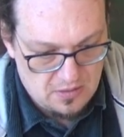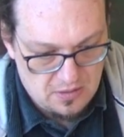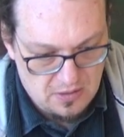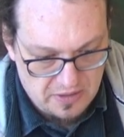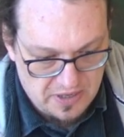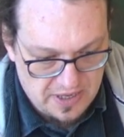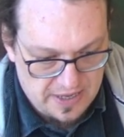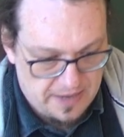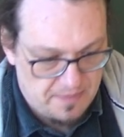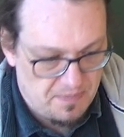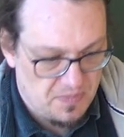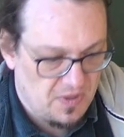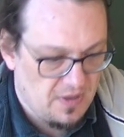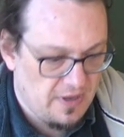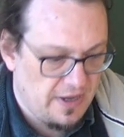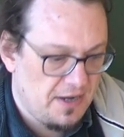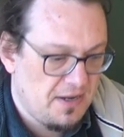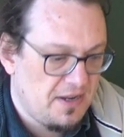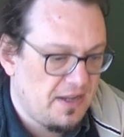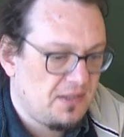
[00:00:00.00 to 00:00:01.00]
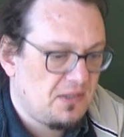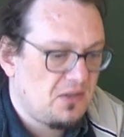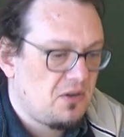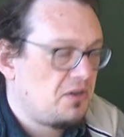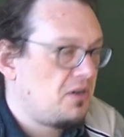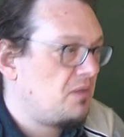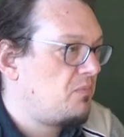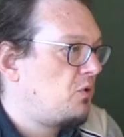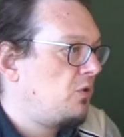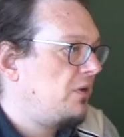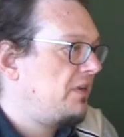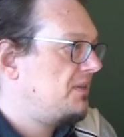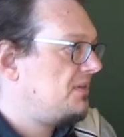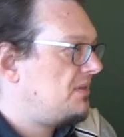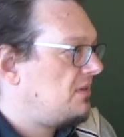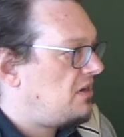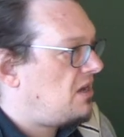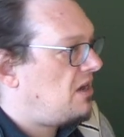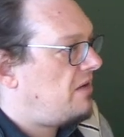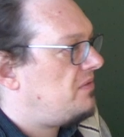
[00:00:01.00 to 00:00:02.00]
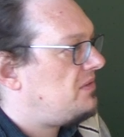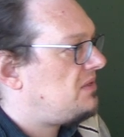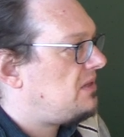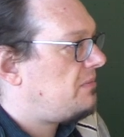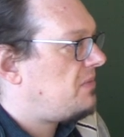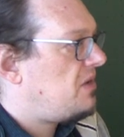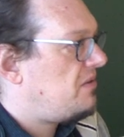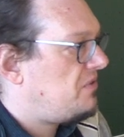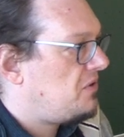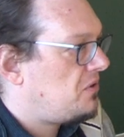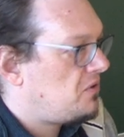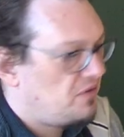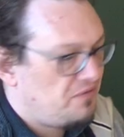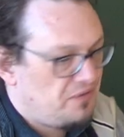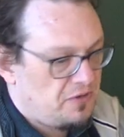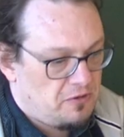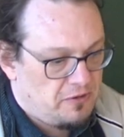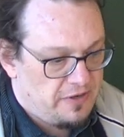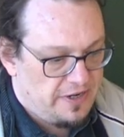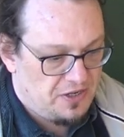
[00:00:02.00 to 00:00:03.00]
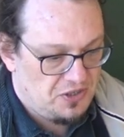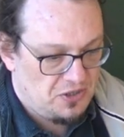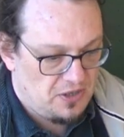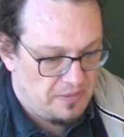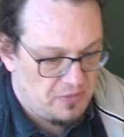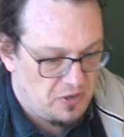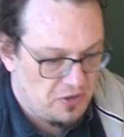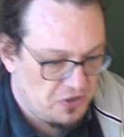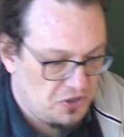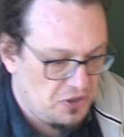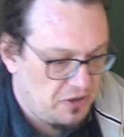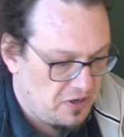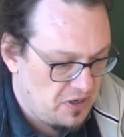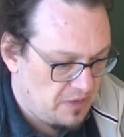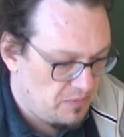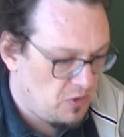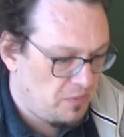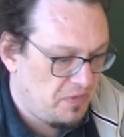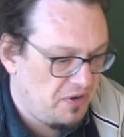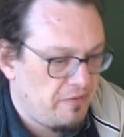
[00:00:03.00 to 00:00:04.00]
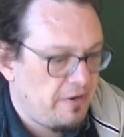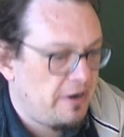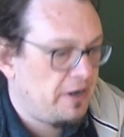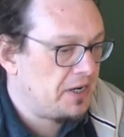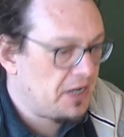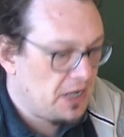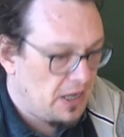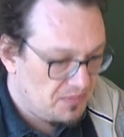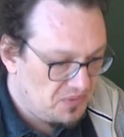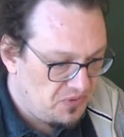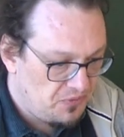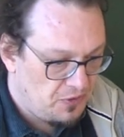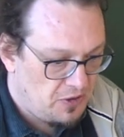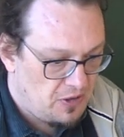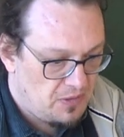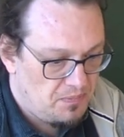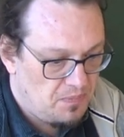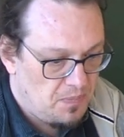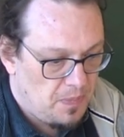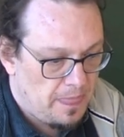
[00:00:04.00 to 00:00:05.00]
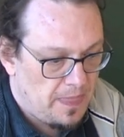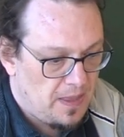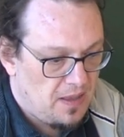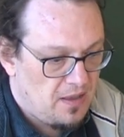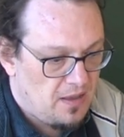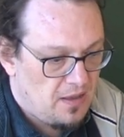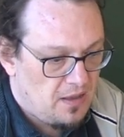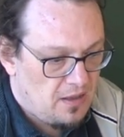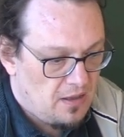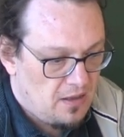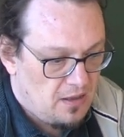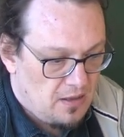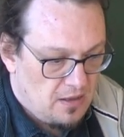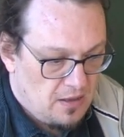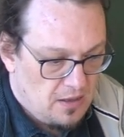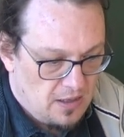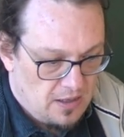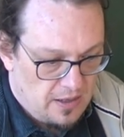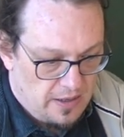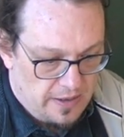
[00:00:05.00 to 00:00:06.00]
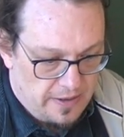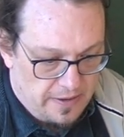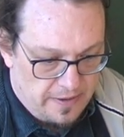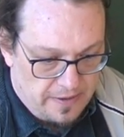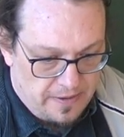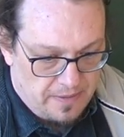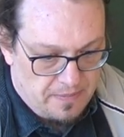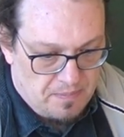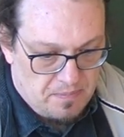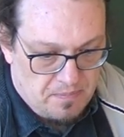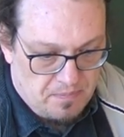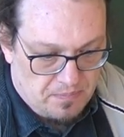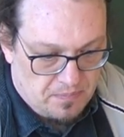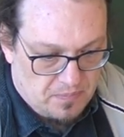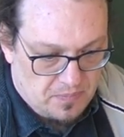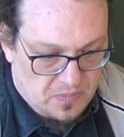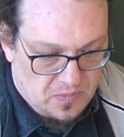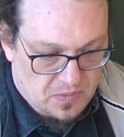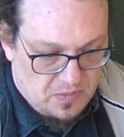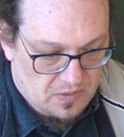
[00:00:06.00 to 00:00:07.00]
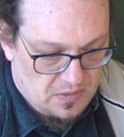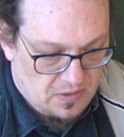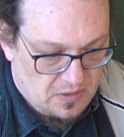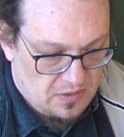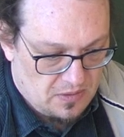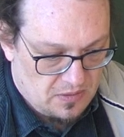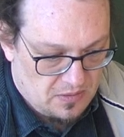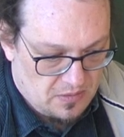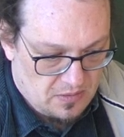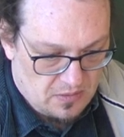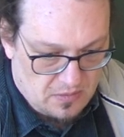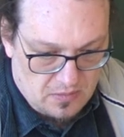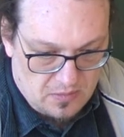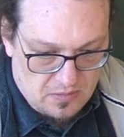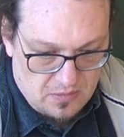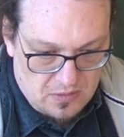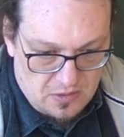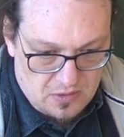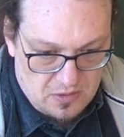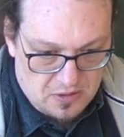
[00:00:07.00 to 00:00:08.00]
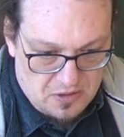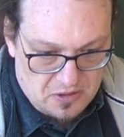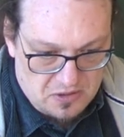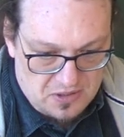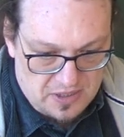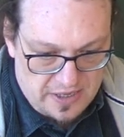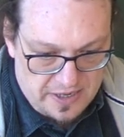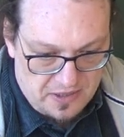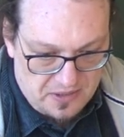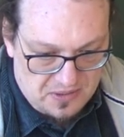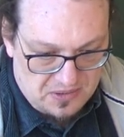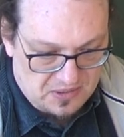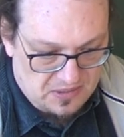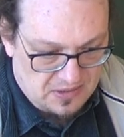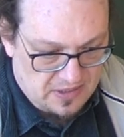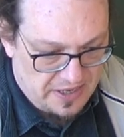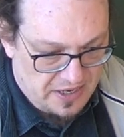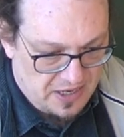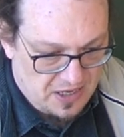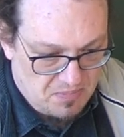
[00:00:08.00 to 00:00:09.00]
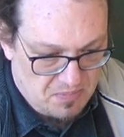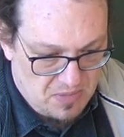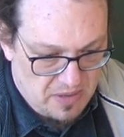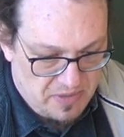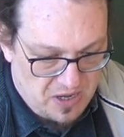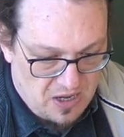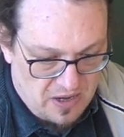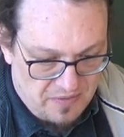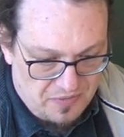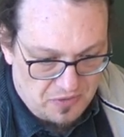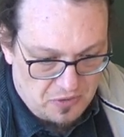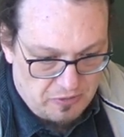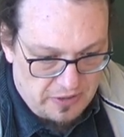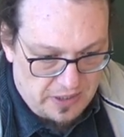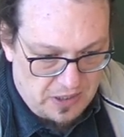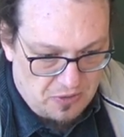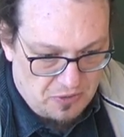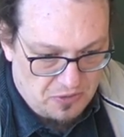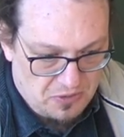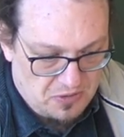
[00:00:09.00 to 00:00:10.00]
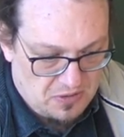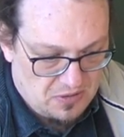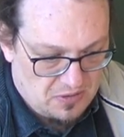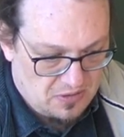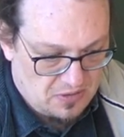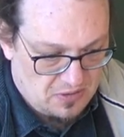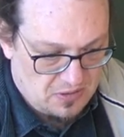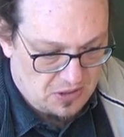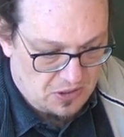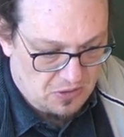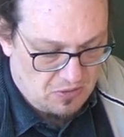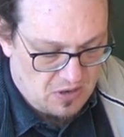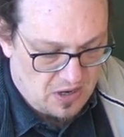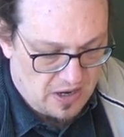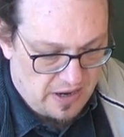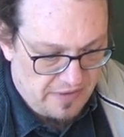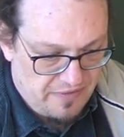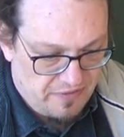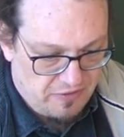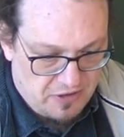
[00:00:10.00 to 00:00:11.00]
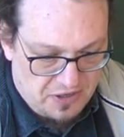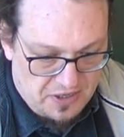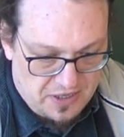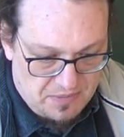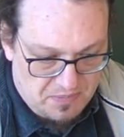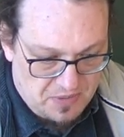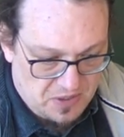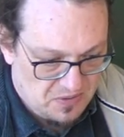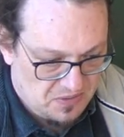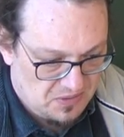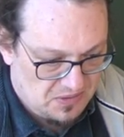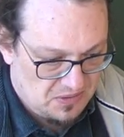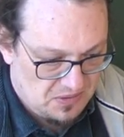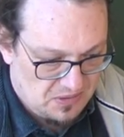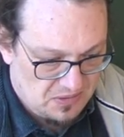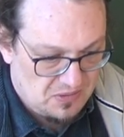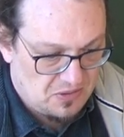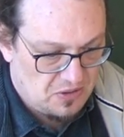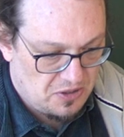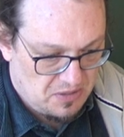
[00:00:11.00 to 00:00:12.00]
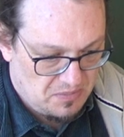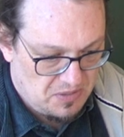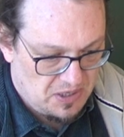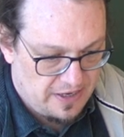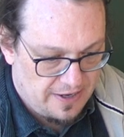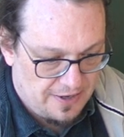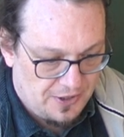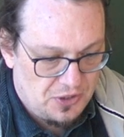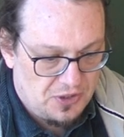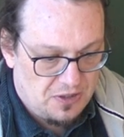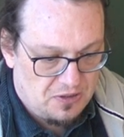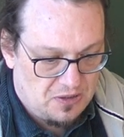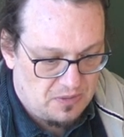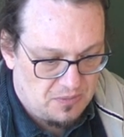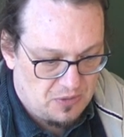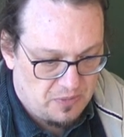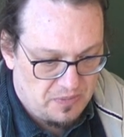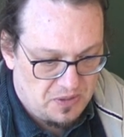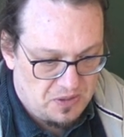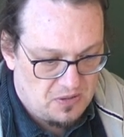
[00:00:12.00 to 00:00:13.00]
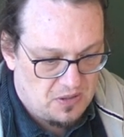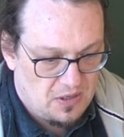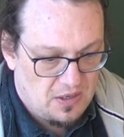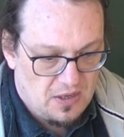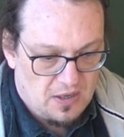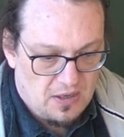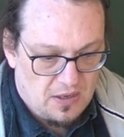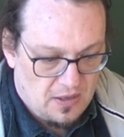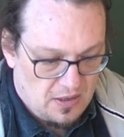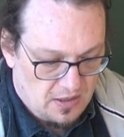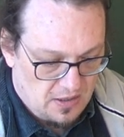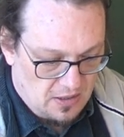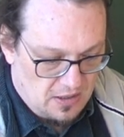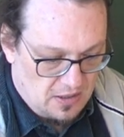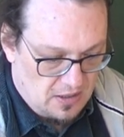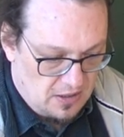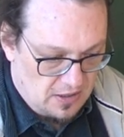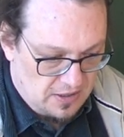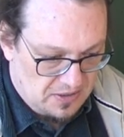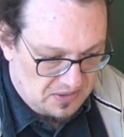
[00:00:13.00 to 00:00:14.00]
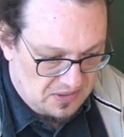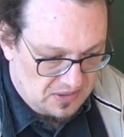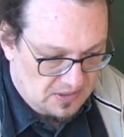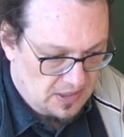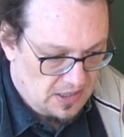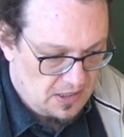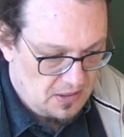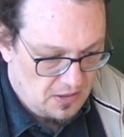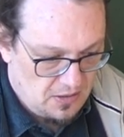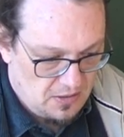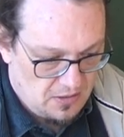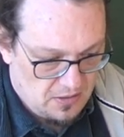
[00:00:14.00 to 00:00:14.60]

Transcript: okay and that's going to pull in some, uh, some other configuration. I'm going to show in a moment where it comes from. Um, gonna take a second. Maybe I have to reload the UI for that because this is gonna be cached at the moment. Let's see.